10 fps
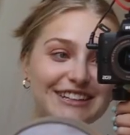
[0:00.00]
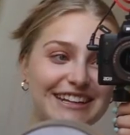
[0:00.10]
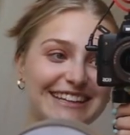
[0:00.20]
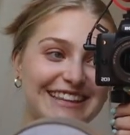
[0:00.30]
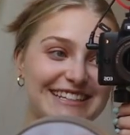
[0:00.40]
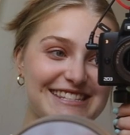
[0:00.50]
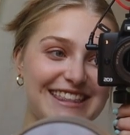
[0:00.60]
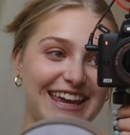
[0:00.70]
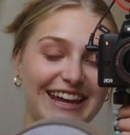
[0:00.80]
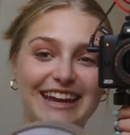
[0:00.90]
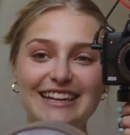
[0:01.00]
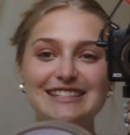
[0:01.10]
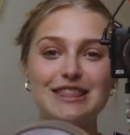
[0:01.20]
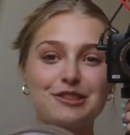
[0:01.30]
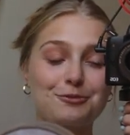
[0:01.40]
Look at this thing.
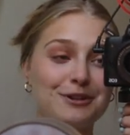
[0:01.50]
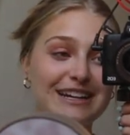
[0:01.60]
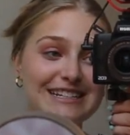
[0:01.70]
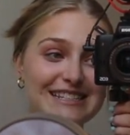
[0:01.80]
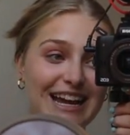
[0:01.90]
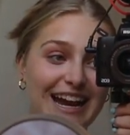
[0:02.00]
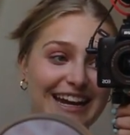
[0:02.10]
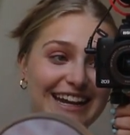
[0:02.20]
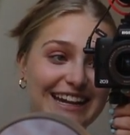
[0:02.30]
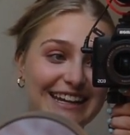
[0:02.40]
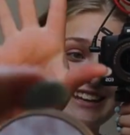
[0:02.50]
It's three-sided.